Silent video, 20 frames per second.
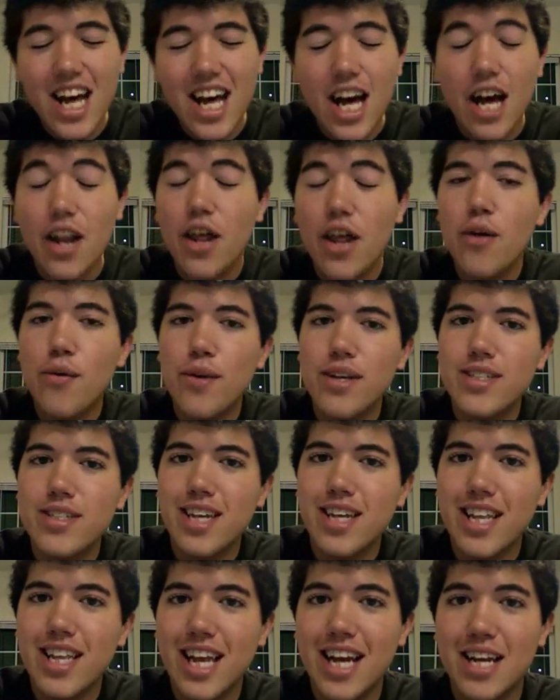Another reason
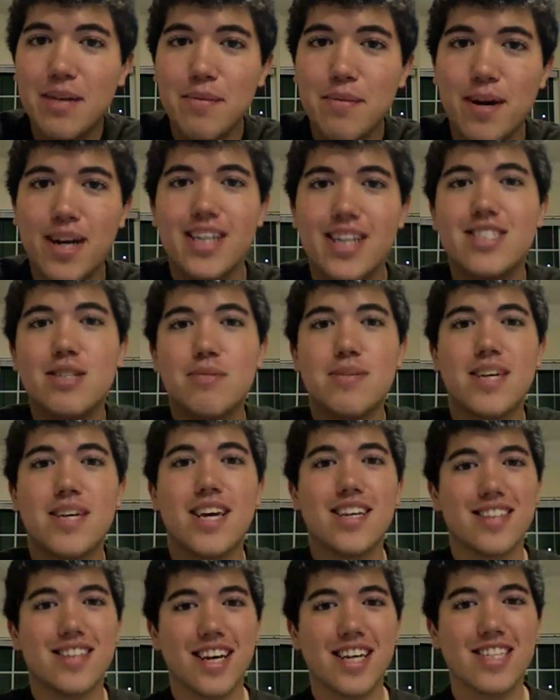I like Marcus is
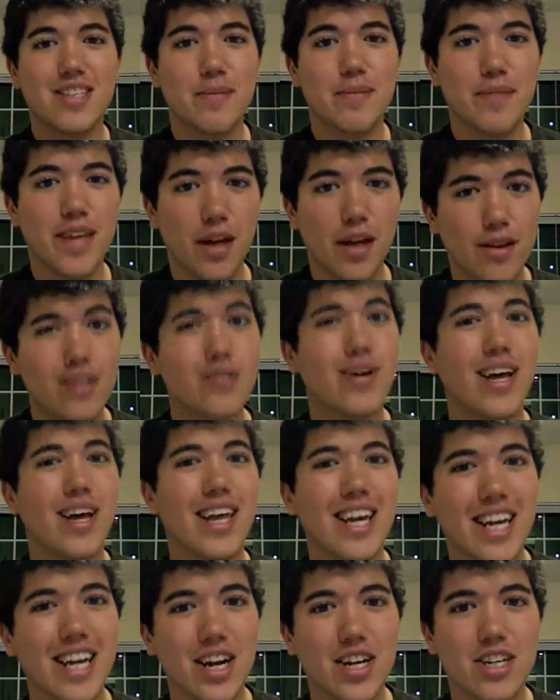because I like some of the other
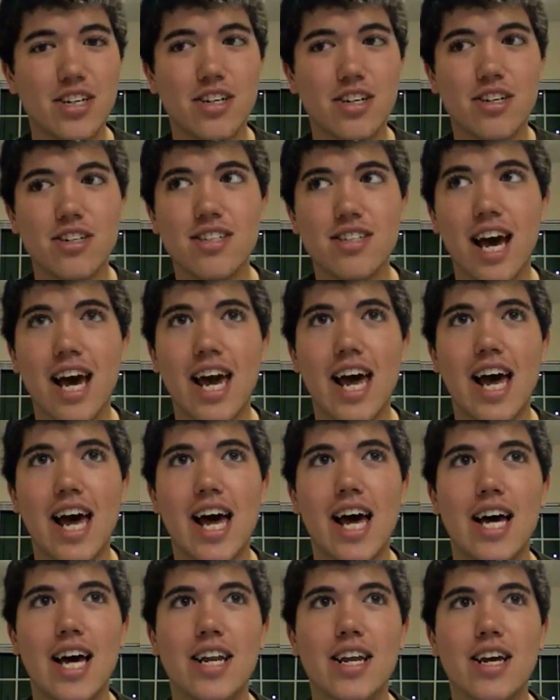Twilight characters. I
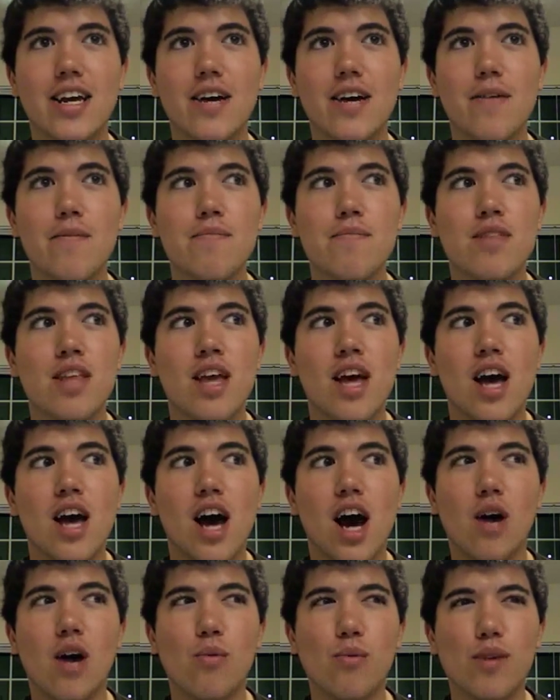had
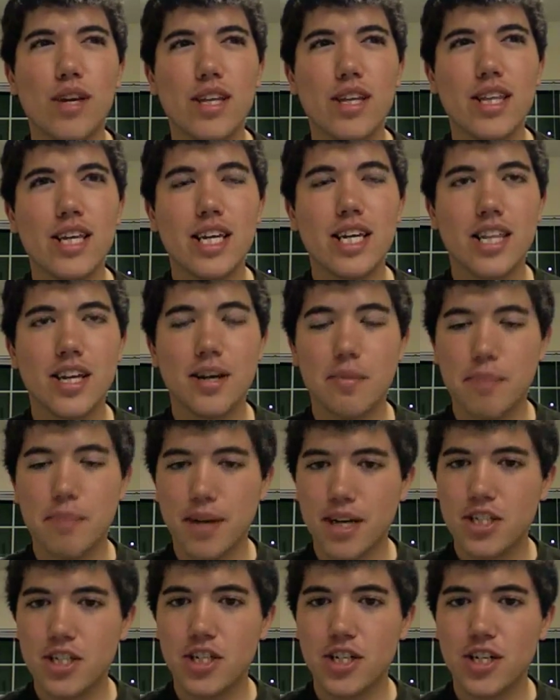a really clear
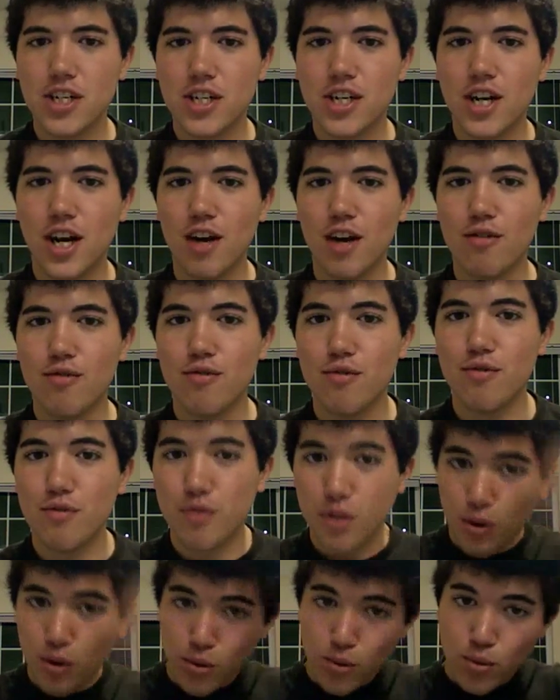picture of
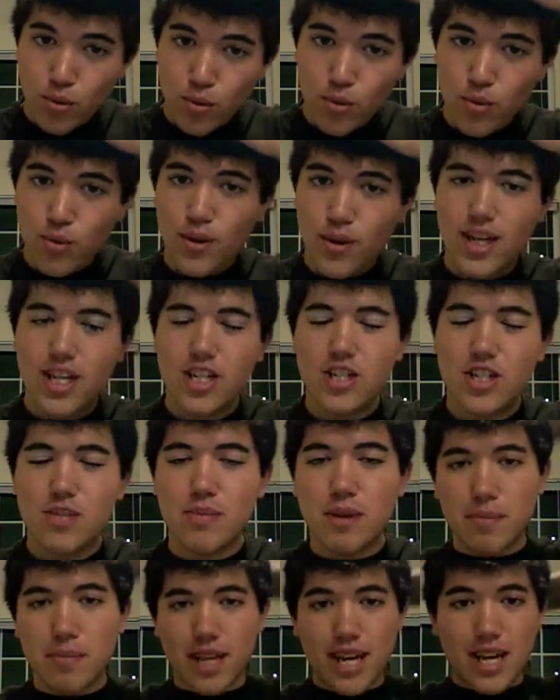who he should be
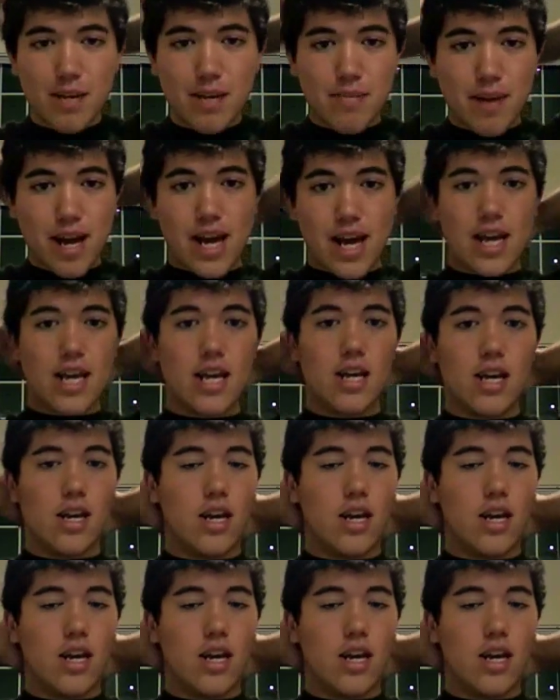played by